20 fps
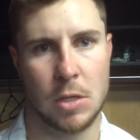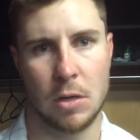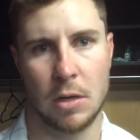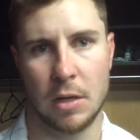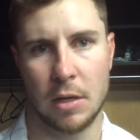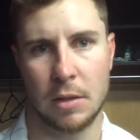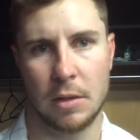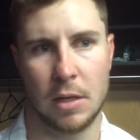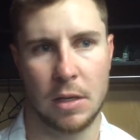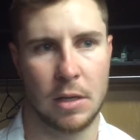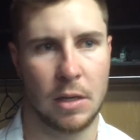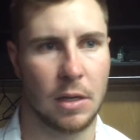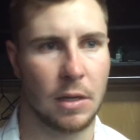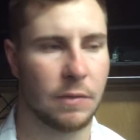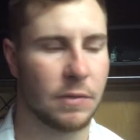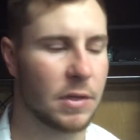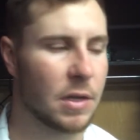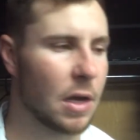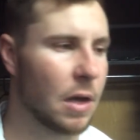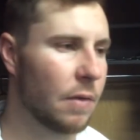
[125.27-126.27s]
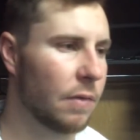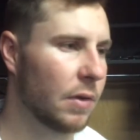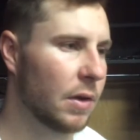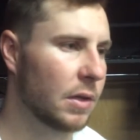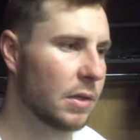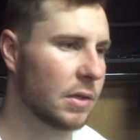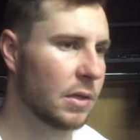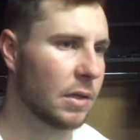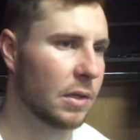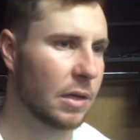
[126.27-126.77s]
I think it gives
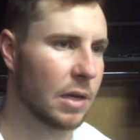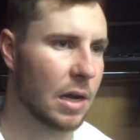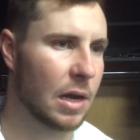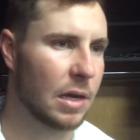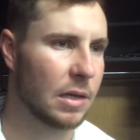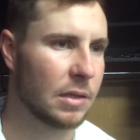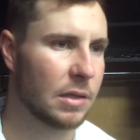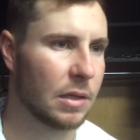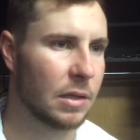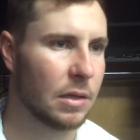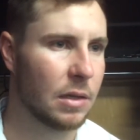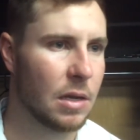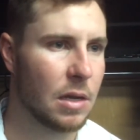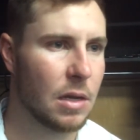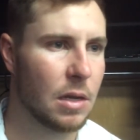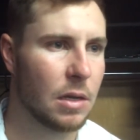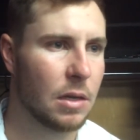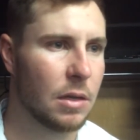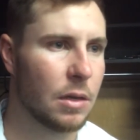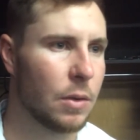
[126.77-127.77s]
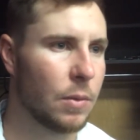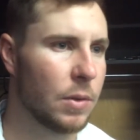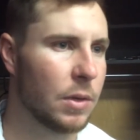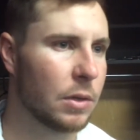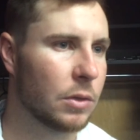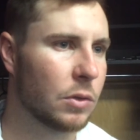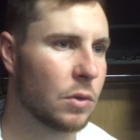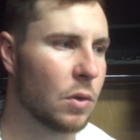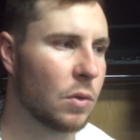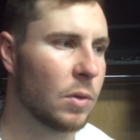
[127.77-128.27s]
confidence in the guys that, you know, we
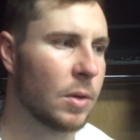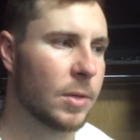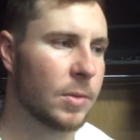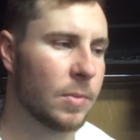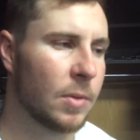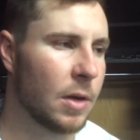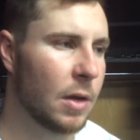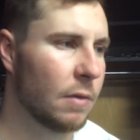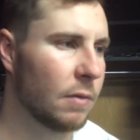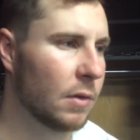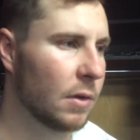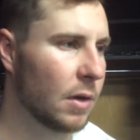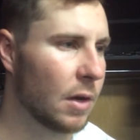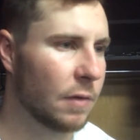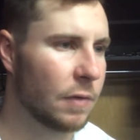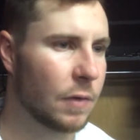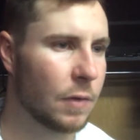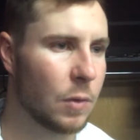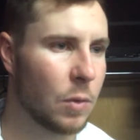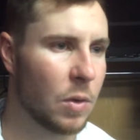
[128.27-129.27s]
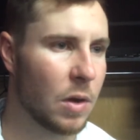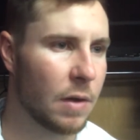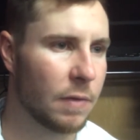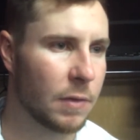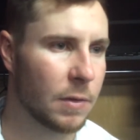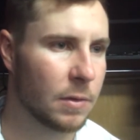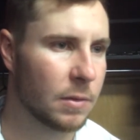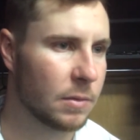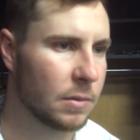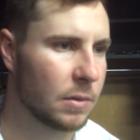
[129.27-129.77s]
can score runs whenever off of
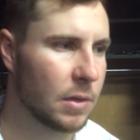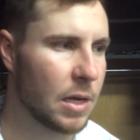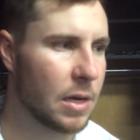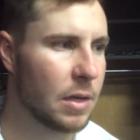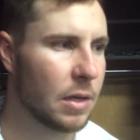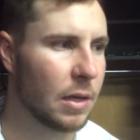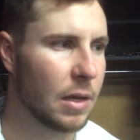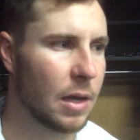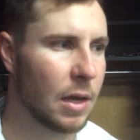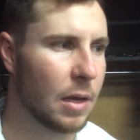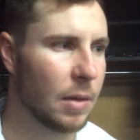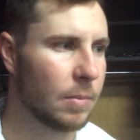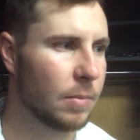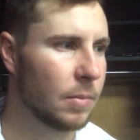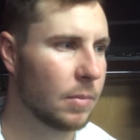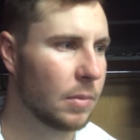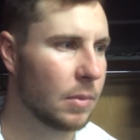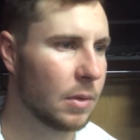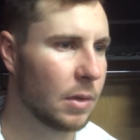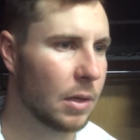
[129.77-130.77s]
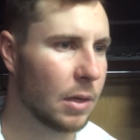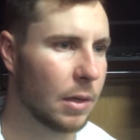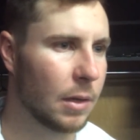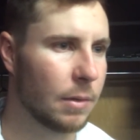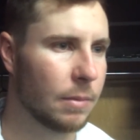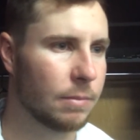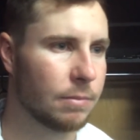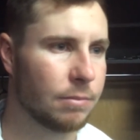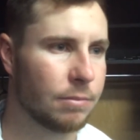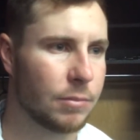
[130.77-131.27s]
whoever late in the game,
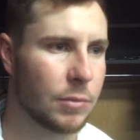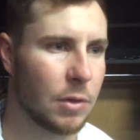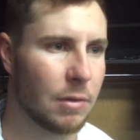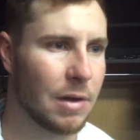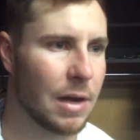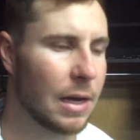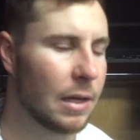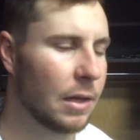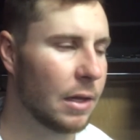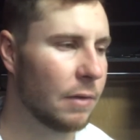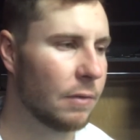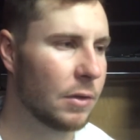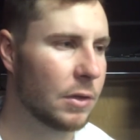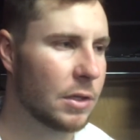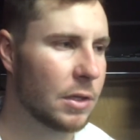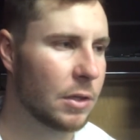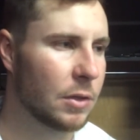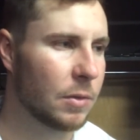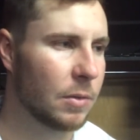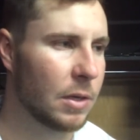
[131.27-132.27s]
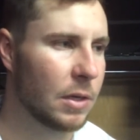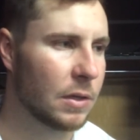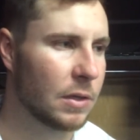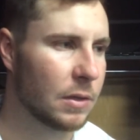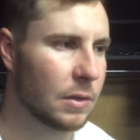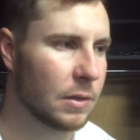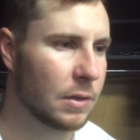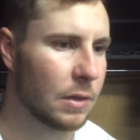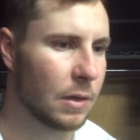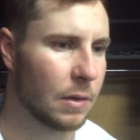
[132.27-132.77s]
high leverage
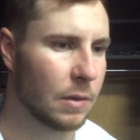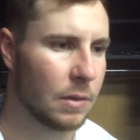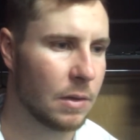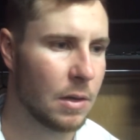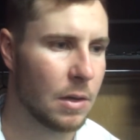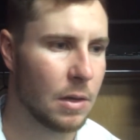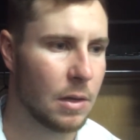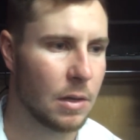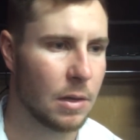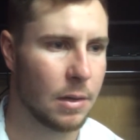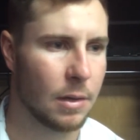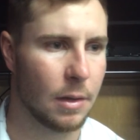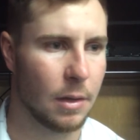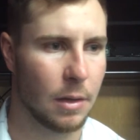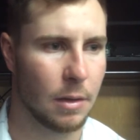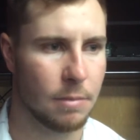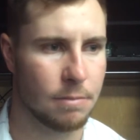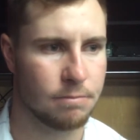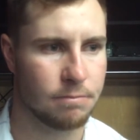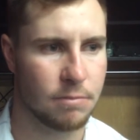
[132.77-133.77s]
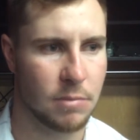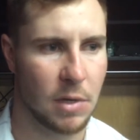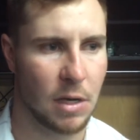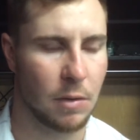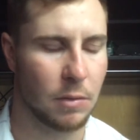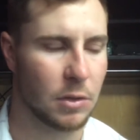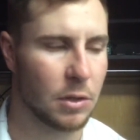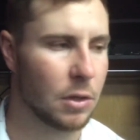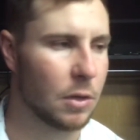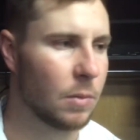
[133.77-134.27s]
situations. So
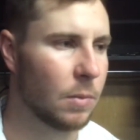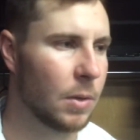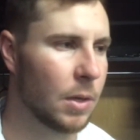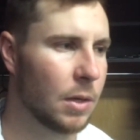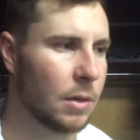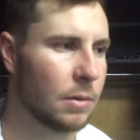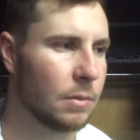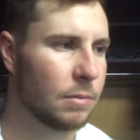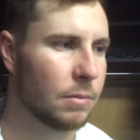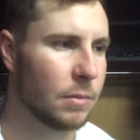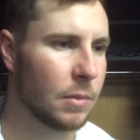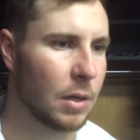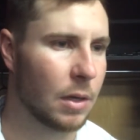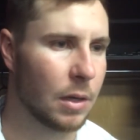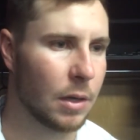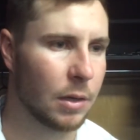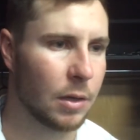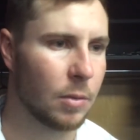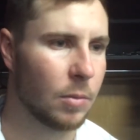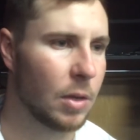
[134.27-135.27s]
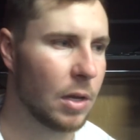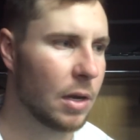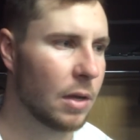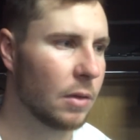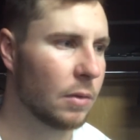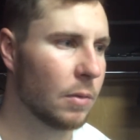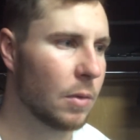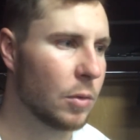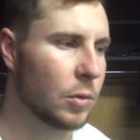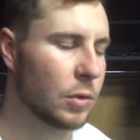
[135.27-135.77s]
today was a good win, good way to
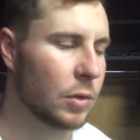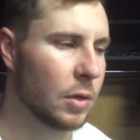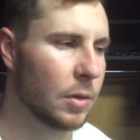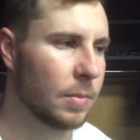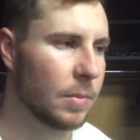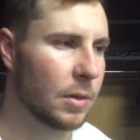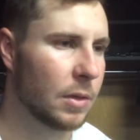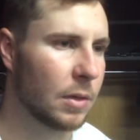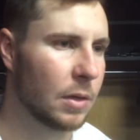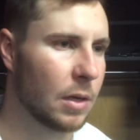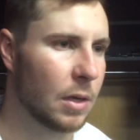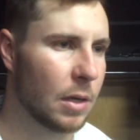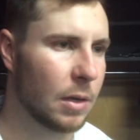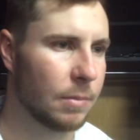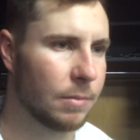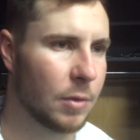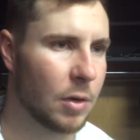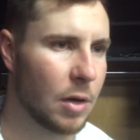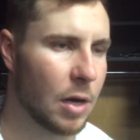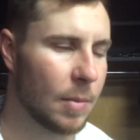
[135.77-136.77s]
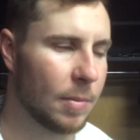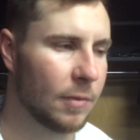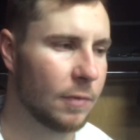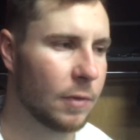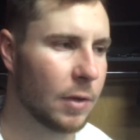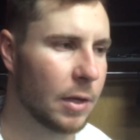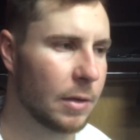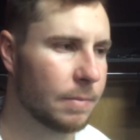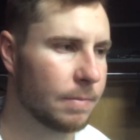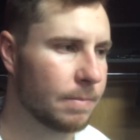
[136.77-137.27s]
end the road trip, and happy
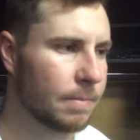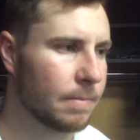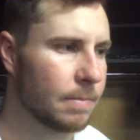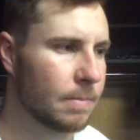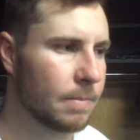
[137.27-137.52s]
flight.